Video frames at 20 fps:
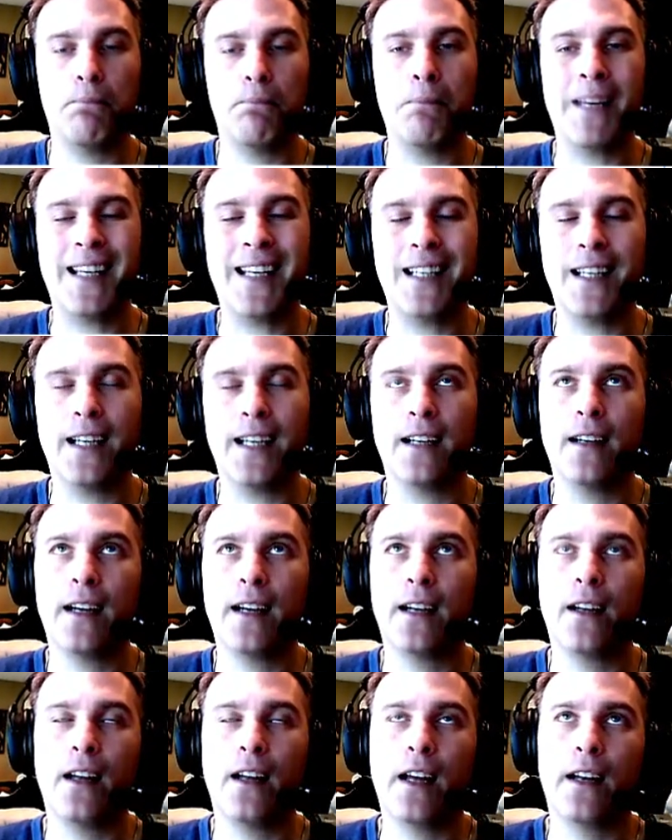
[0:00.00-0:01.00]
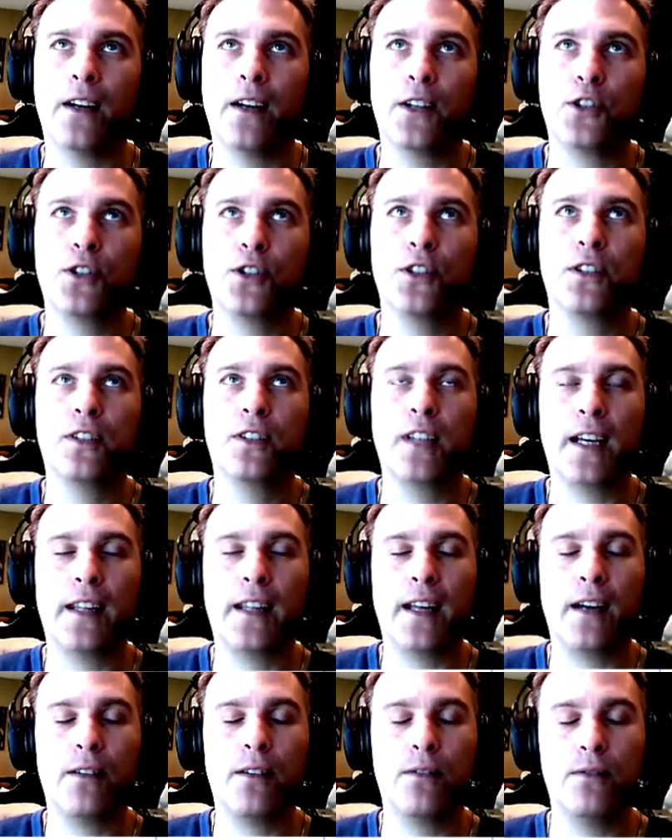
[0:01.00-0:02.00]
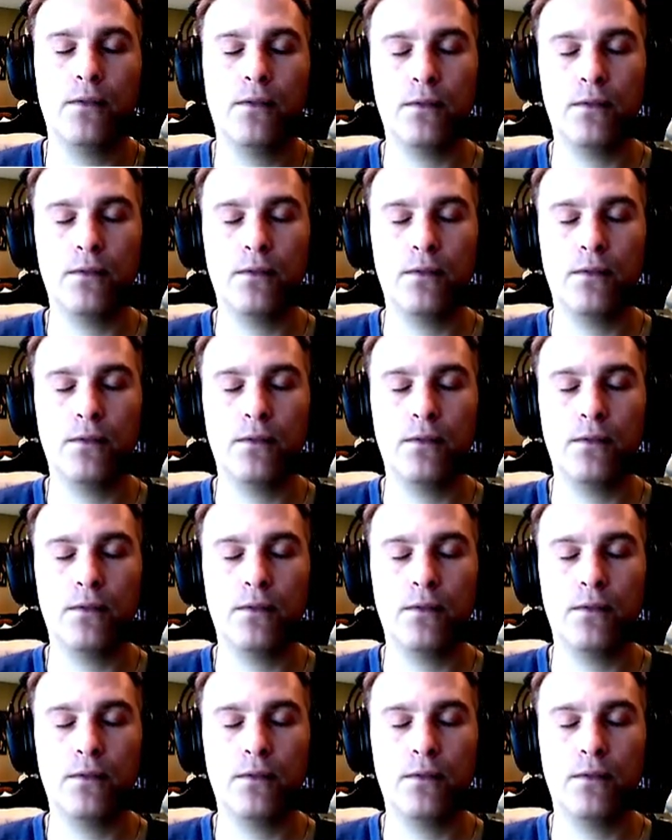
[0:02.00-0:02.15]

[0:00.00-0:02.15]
meaning, and I should say that